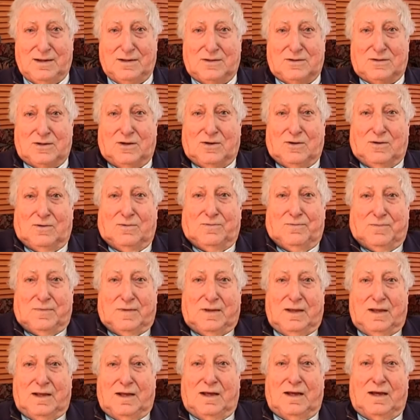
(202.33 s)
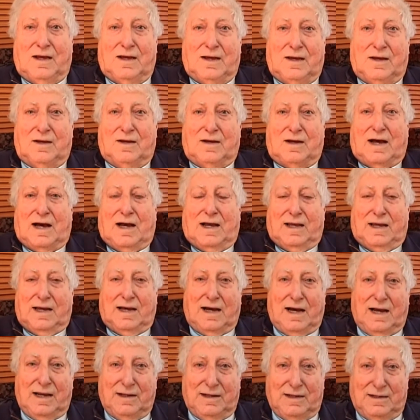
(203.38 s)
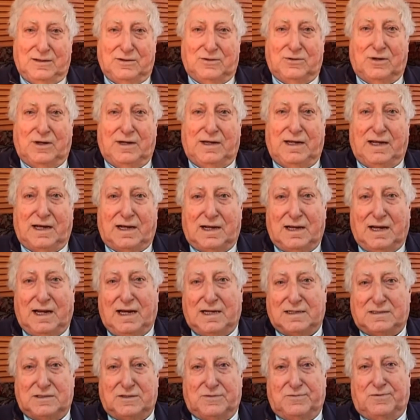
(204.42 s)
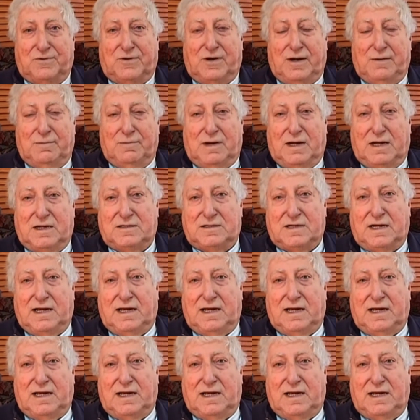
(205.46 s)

So I enjoyed their classes very much.